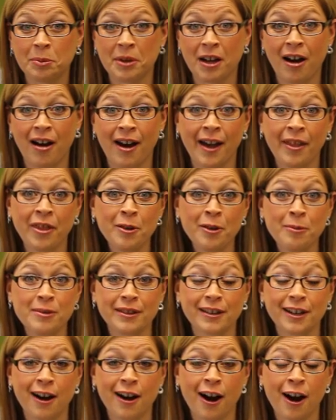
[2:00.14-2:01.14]
behind them in
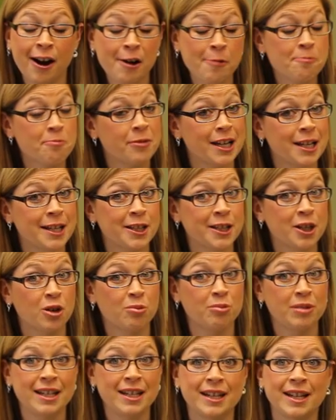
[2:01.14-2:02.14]
the car, then so
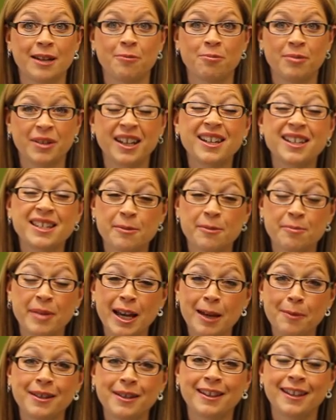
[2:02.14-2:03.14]
be it, because it
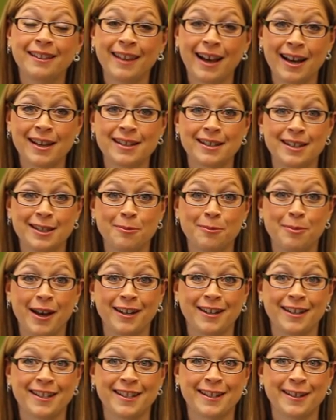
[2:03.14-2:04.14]
may be the last
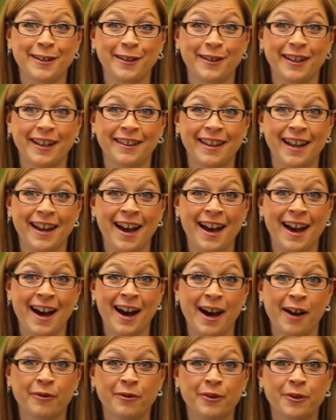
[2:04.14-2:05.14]
independent skill that they
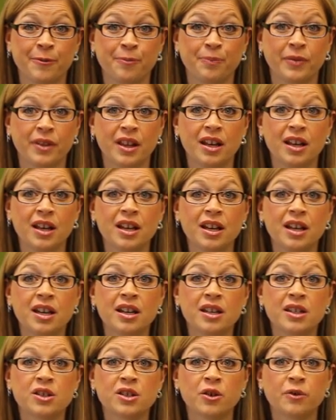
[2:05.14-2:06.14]
have.
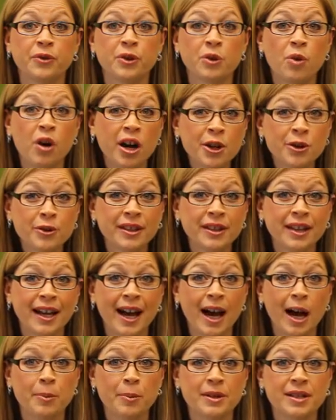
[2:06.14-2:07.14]
So for wandering that
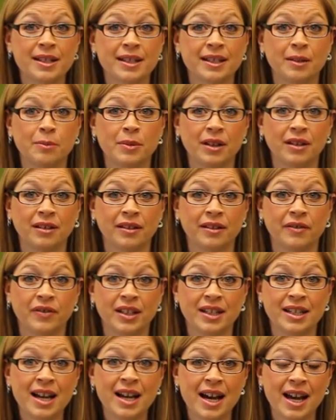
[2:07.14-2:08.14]
happens in the middle of the
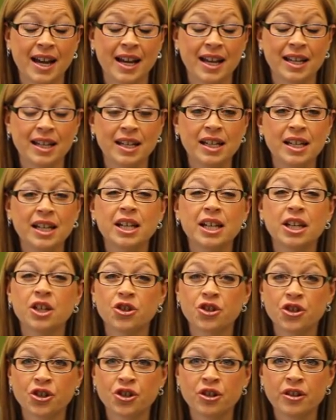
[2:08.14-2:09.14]
night,
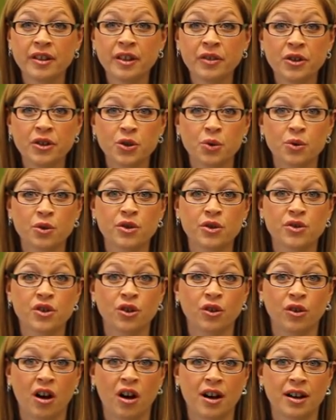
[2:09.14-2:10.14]
ensure that the doors are
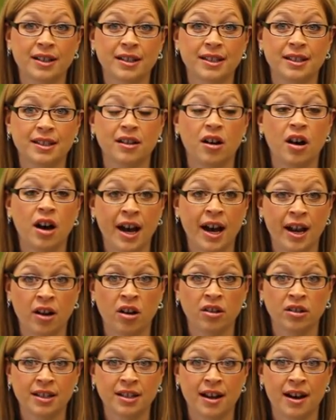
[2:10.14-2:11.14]
locked at
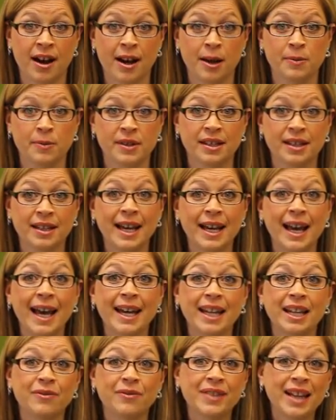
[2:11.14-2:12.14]
all times.
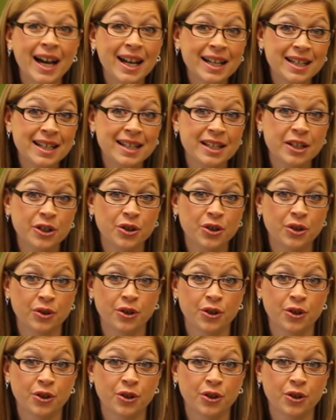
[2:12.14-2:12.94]
And if that doesn't